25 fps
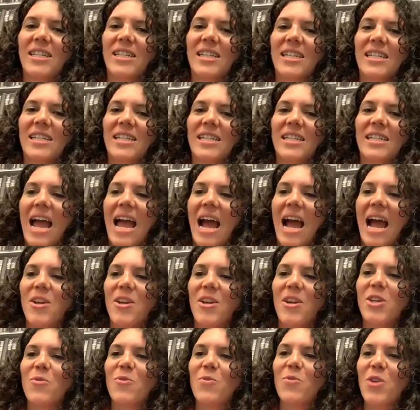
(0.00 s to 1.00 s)
is
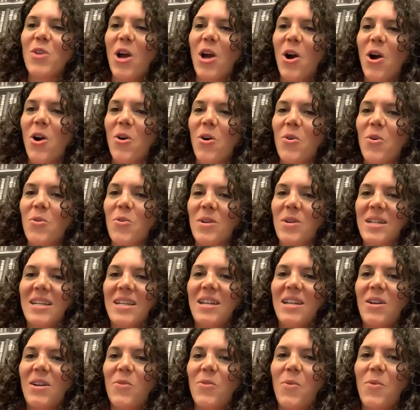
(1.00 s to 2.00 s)
how do you know
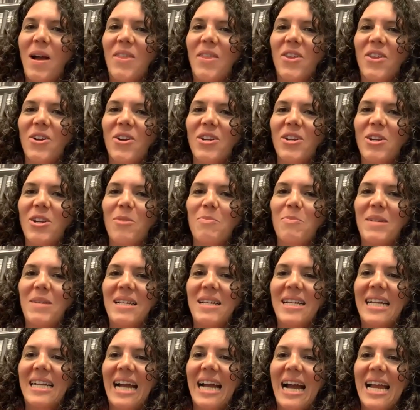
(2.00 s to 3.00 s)
whether you're
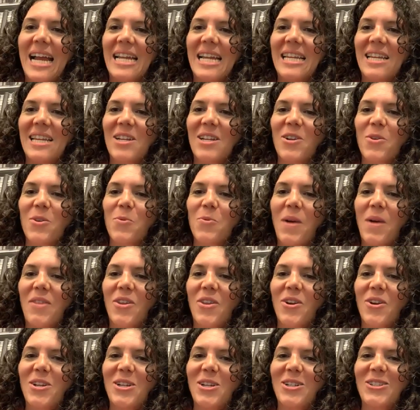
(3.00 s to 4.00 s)
being guided or
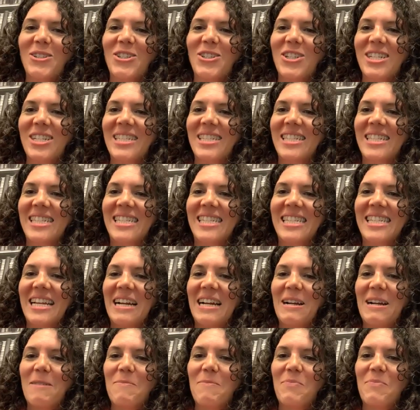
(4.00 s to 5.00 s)
whether you're just,
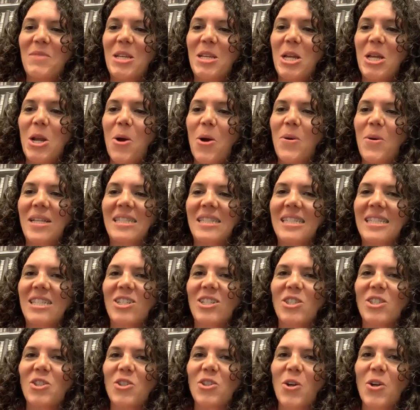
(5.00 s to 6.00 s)
it's
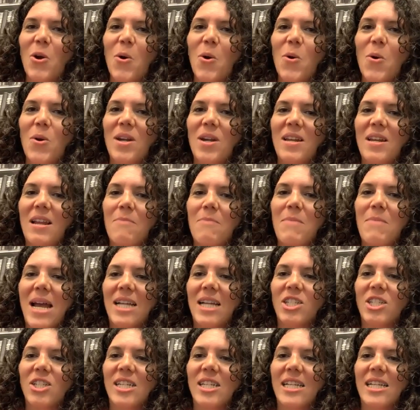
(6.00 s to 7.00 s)
just your own
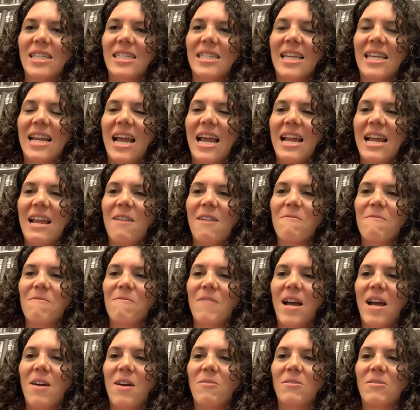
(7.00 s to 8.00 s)
imaginings. And I have
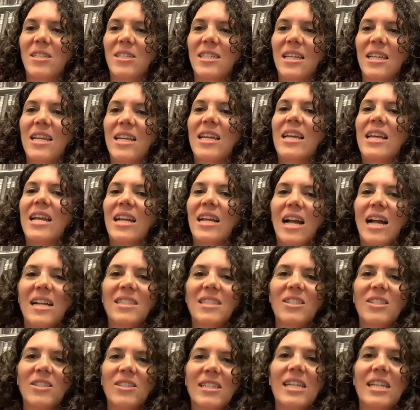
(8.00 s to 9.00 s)
found
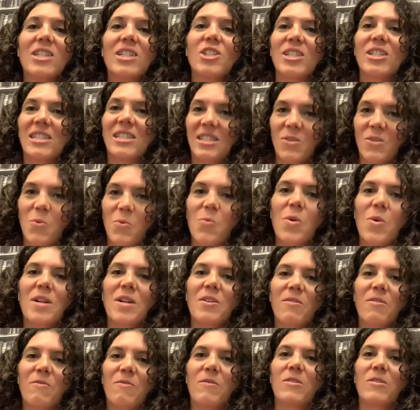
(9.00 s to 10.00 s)
consultation is a
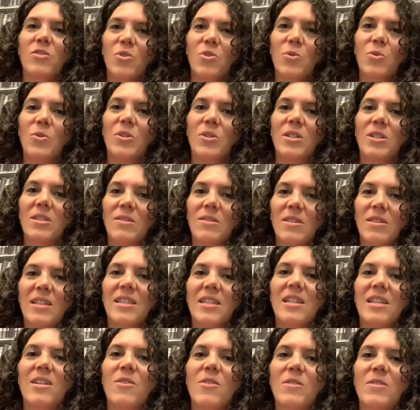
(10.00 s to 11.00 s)
wonderful tool,
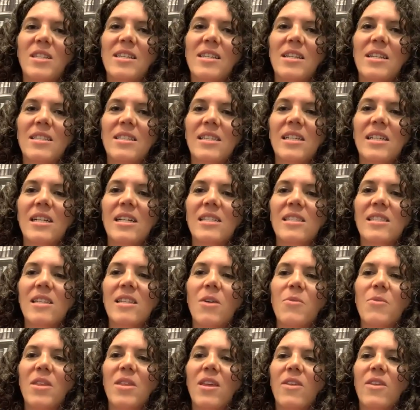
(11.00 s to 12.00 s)
to
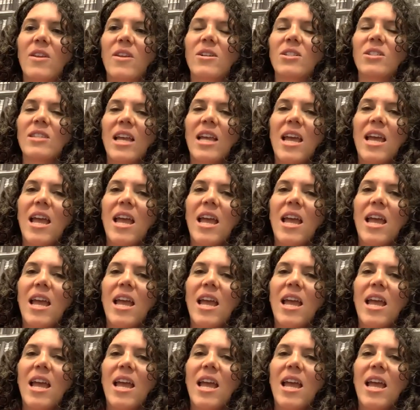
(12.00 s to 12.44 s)
consult with others.